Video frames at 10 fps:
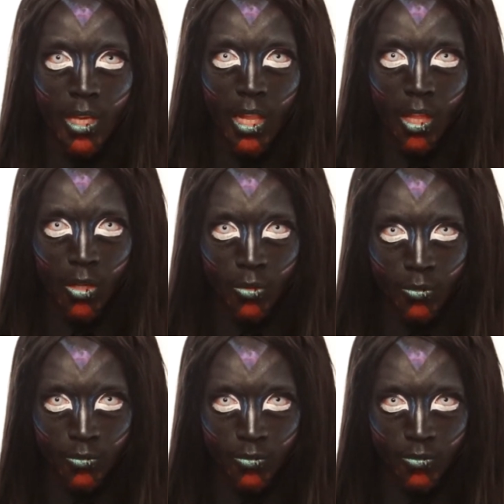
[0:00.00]
Hello.
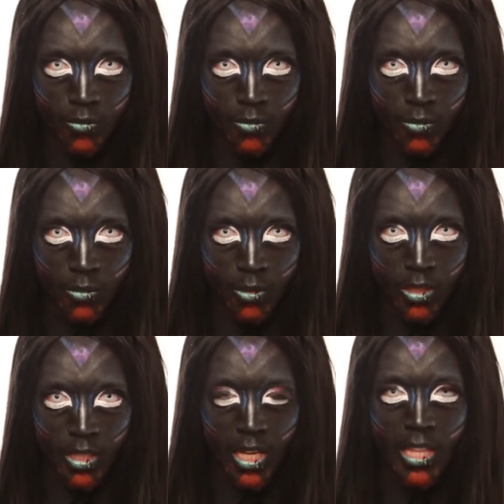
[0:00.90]

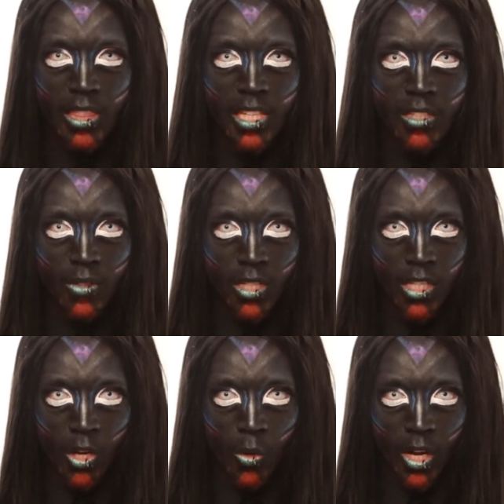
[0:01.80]
In this
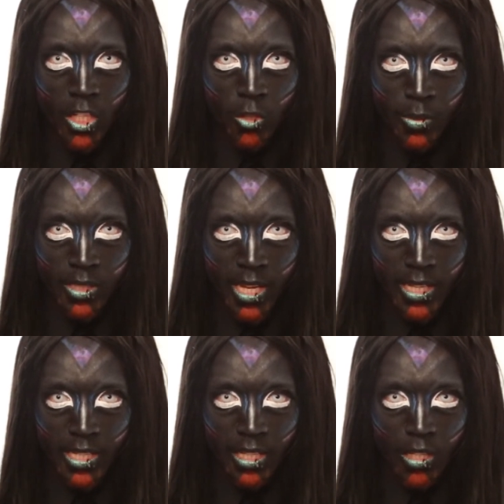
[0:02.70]
video I shall be
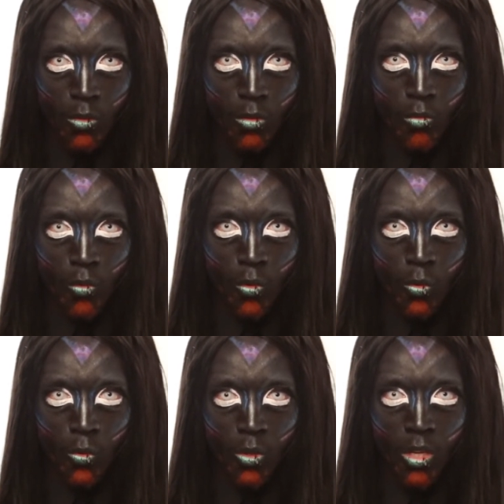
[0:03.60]
taking you
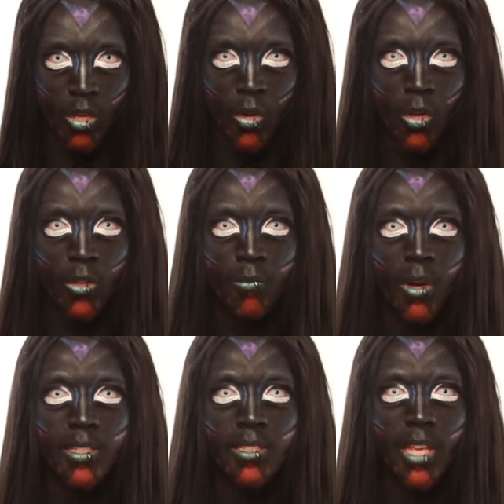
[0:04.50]
through
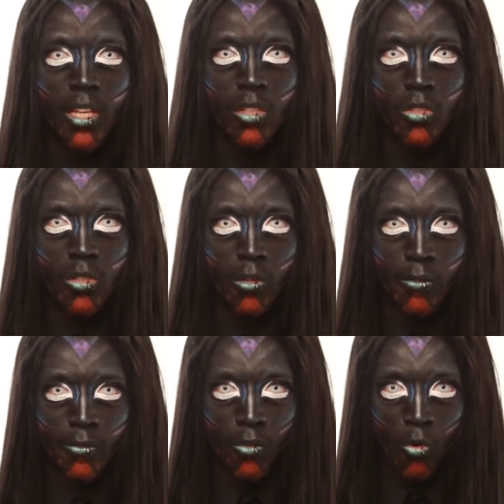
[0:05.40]
my second of
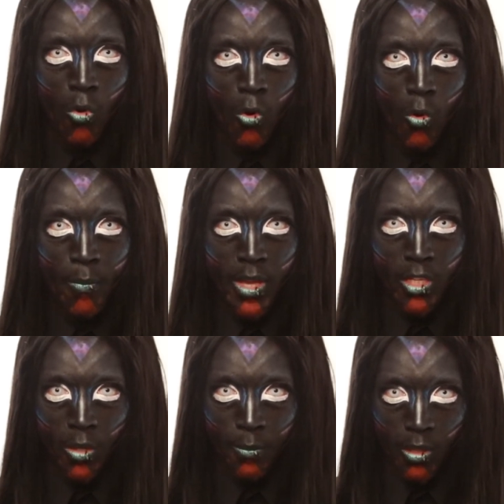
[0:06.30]
4
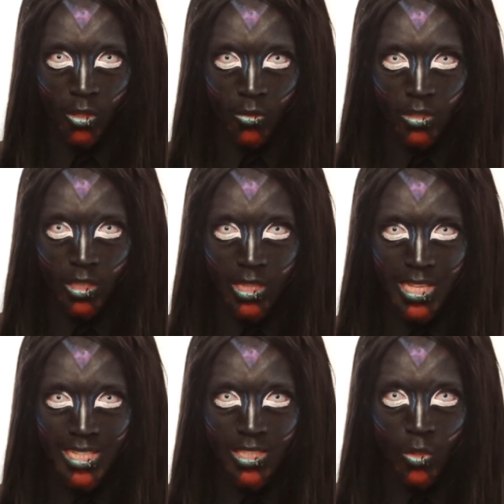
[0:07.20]
makeup looks
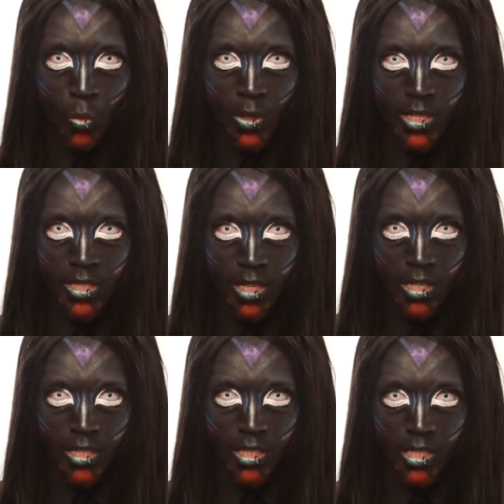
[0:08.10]
this
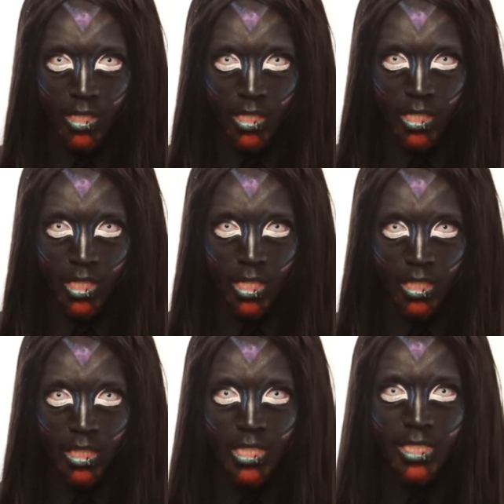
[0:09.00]
winter.
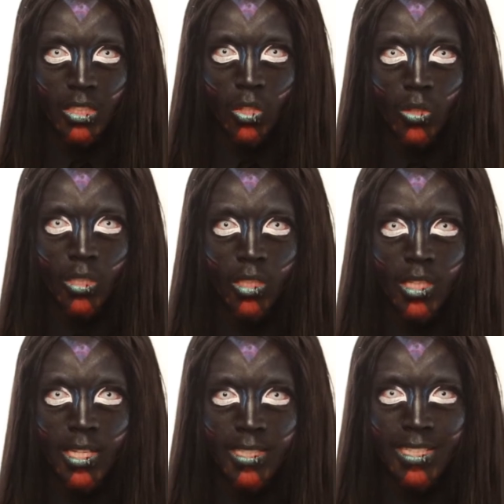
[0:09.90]
This look
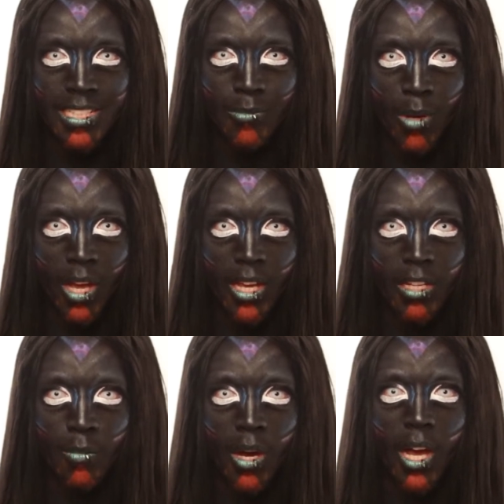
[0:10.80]
is
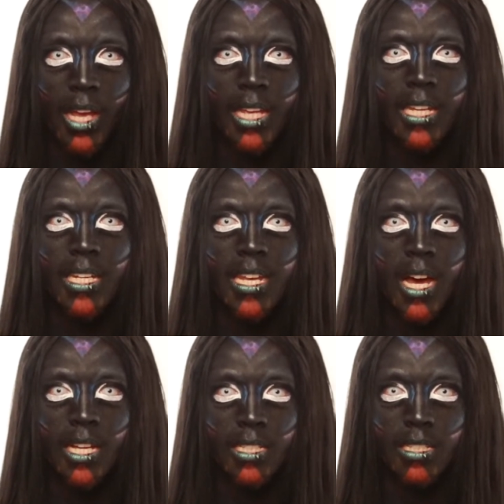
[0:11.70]
inspired by
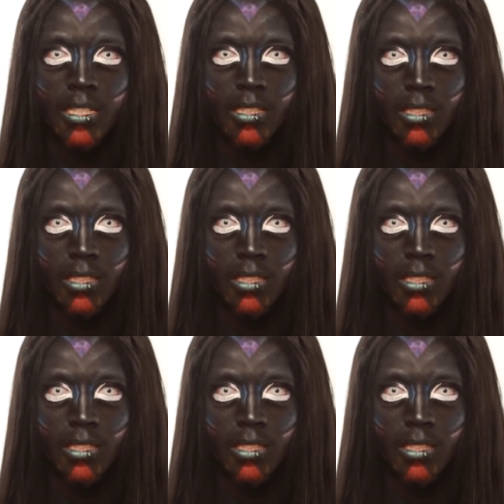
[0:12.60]
night.